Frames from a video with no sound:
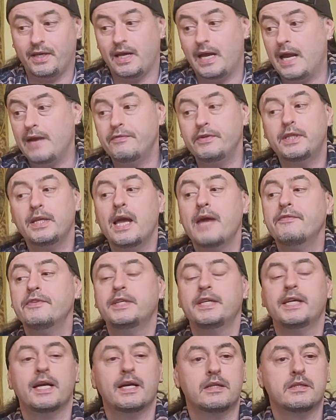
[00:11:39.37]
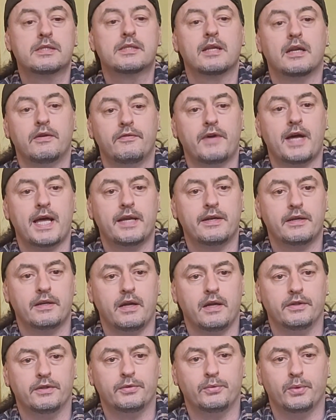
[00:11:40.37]
Everything else that I've added
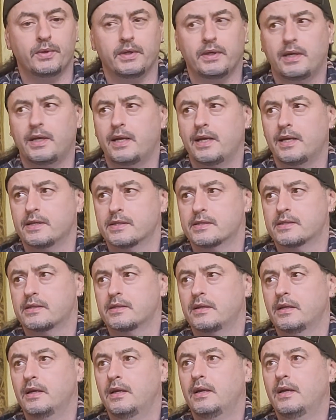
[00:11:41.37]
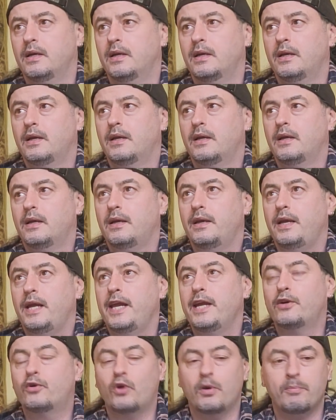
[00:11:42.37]
onto it has
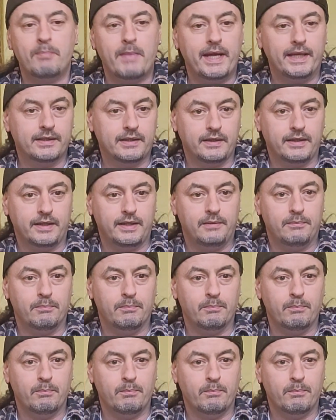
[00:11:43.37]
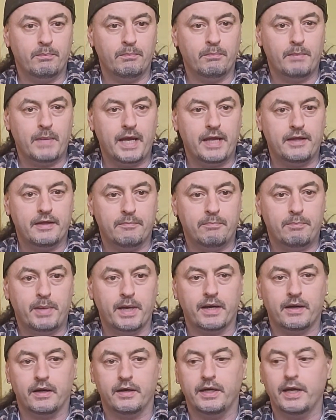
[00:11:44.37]
incrementally made it
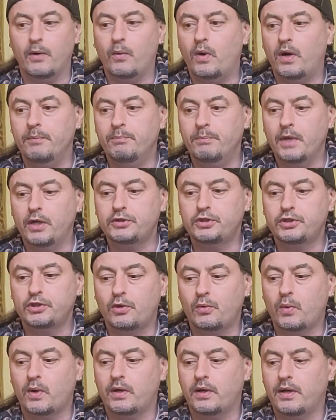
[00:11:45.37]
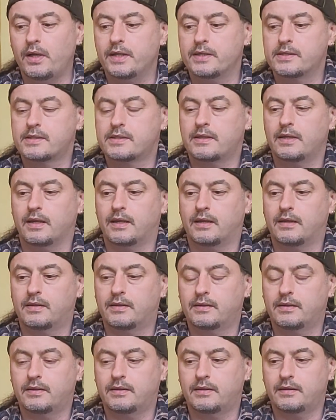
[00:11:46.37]
better. Now, I'm not sure whether it's the
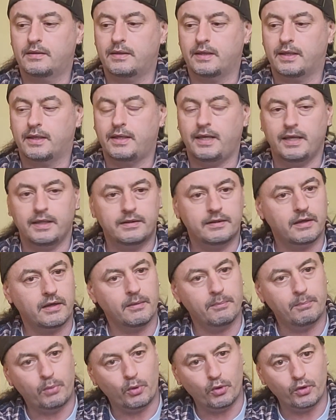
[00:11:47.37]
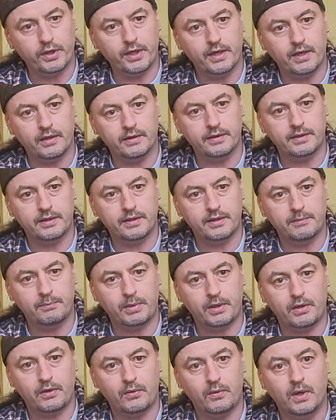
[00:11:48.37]
kit that I'm putting onto the
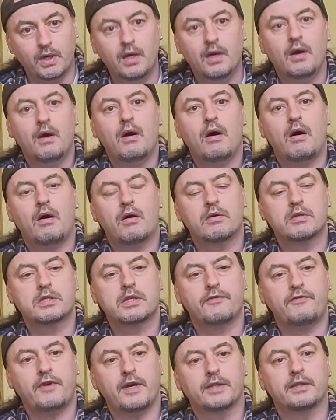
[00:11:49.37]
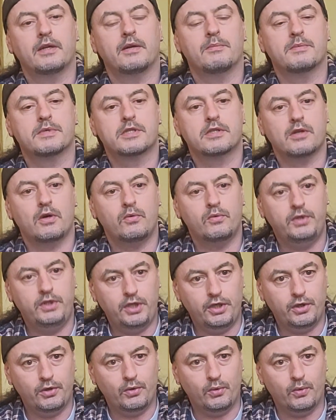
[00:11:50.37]
bow, or it's the fact that I'm so
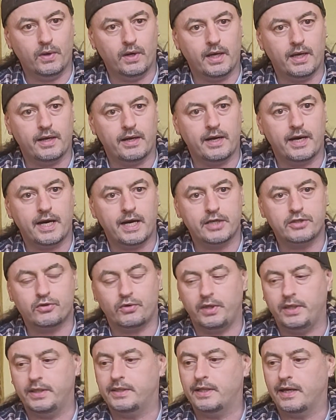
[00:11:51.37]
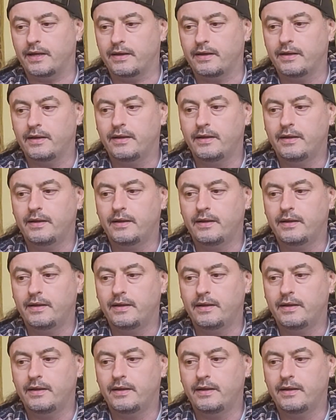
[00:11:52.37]
new at archery that